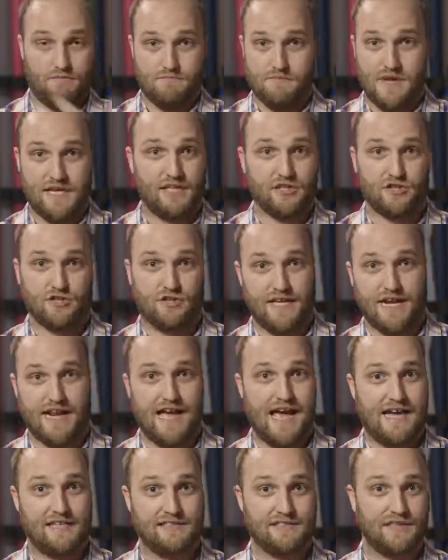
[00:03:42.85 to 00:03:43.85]
making sure that
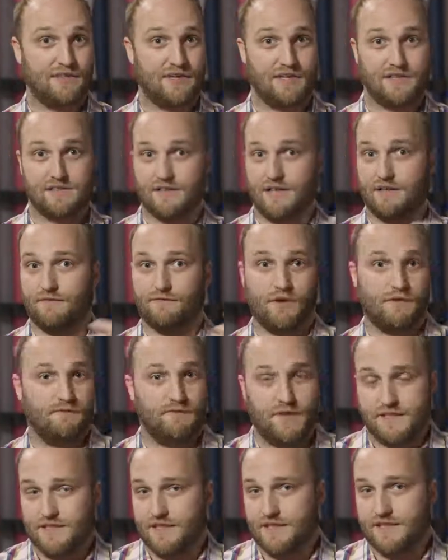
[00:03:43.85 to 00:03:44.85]
it has the things like
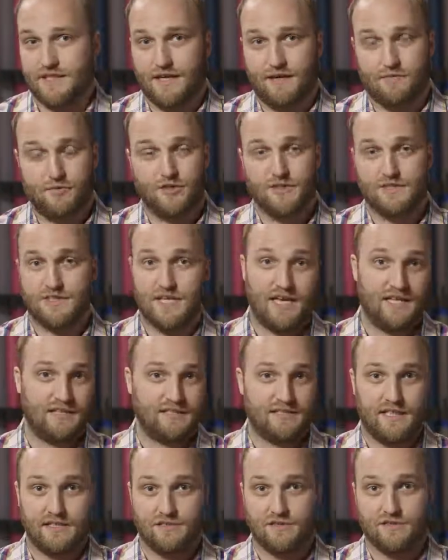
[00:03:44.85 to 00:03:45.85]
front-facing cameras
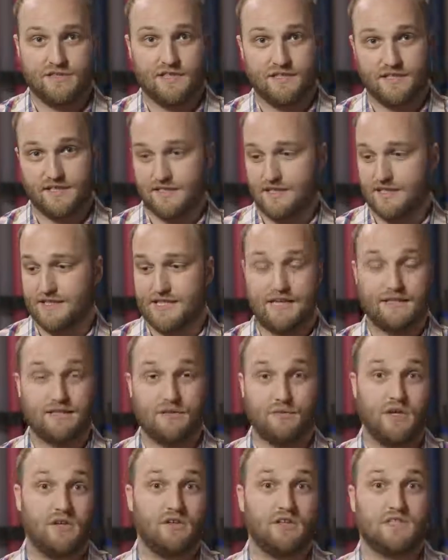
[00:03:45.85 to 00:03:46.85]
and sensors and things like
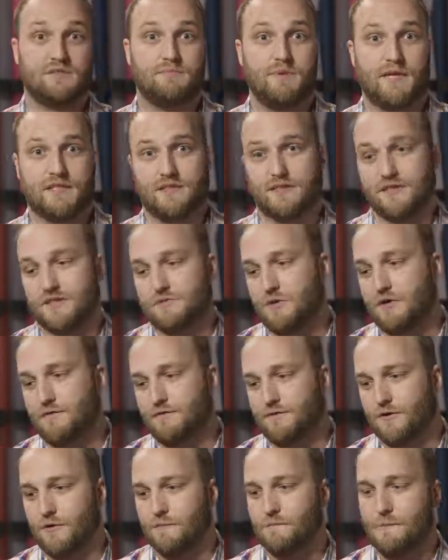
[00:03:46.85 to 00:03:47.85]
that we all expect on a
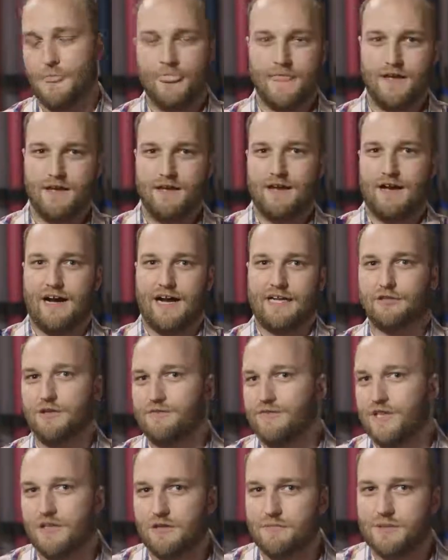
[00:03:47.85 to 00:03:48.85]
smartphone. I do
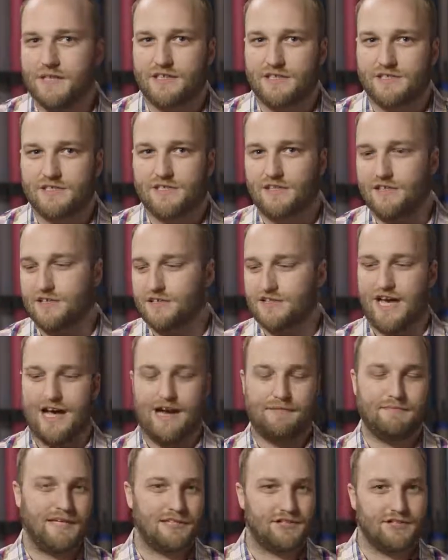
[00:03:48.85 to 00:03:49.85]
have a little bit of concerns.
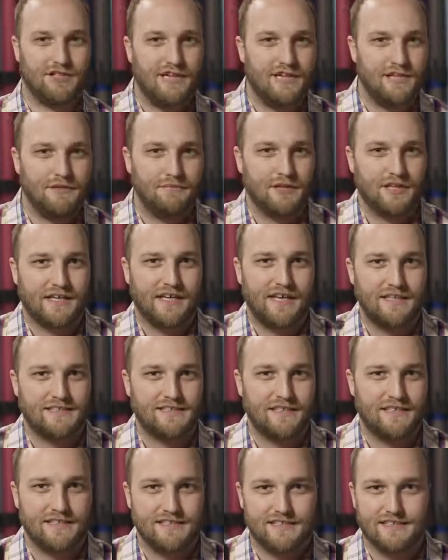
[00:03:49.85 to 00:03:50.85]
I'm not sure how you put a
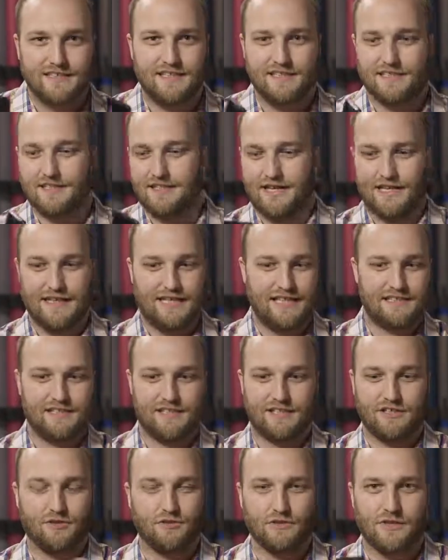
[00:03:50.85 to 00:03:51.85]
case on this thing. I guess
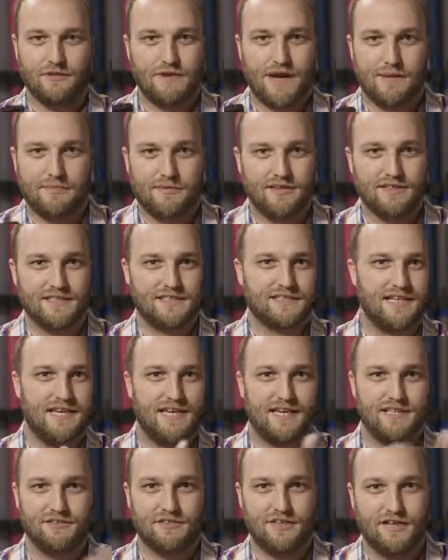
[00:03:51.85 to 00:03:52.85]
it could only wrap around the
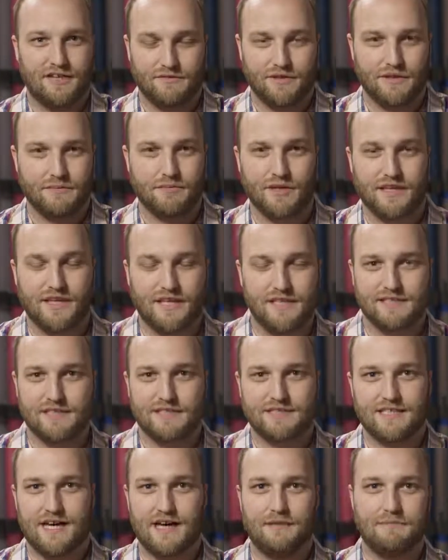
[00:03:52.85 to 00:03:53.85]
side. You can't really put a case
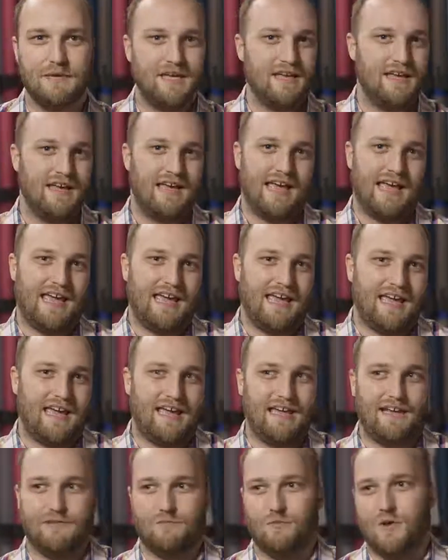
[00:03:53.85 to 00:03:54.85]
on top.
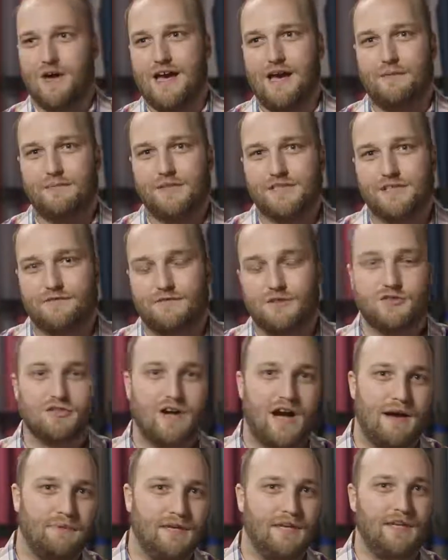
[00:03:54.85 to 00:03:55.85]
And what happens if you
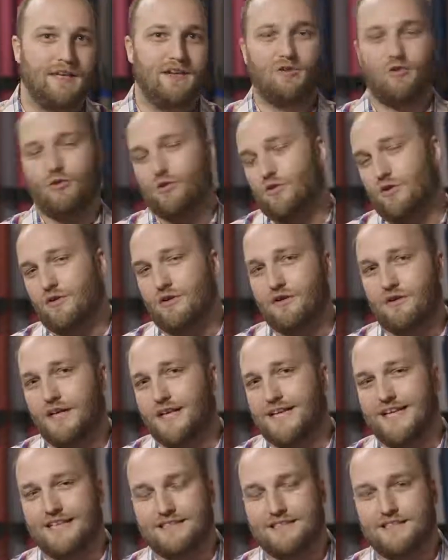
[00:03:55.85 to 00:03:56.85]
drop it, or
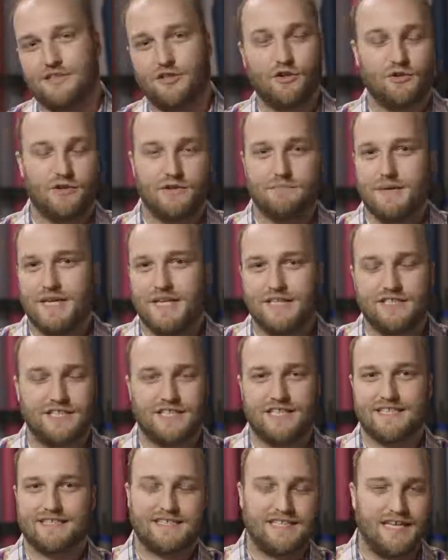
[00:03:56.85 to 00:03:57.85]
you go to the beach
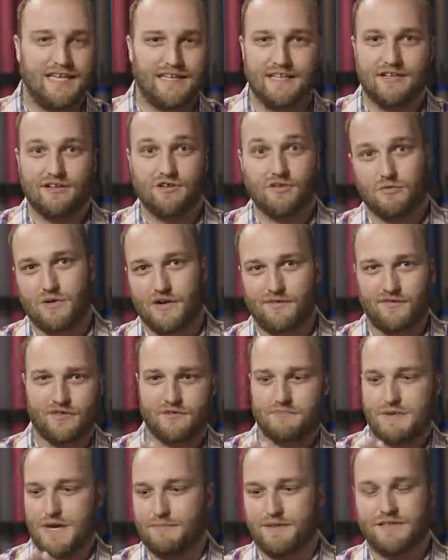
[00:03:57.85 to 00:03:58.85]
and get sand in it or whatever?
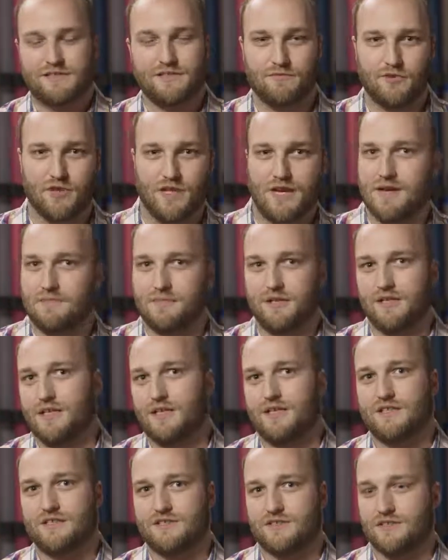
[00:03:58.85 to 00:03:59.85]
There might be some
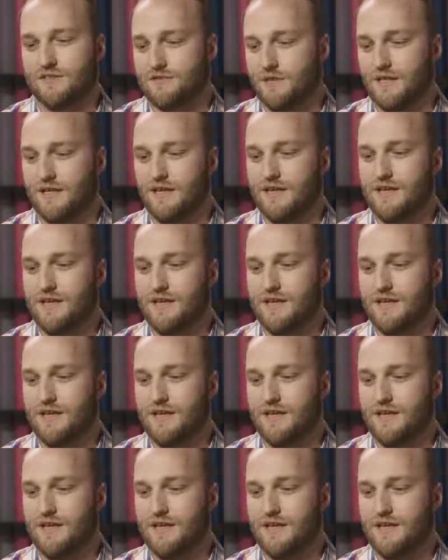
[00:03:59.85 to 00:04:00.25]
reliability concerns with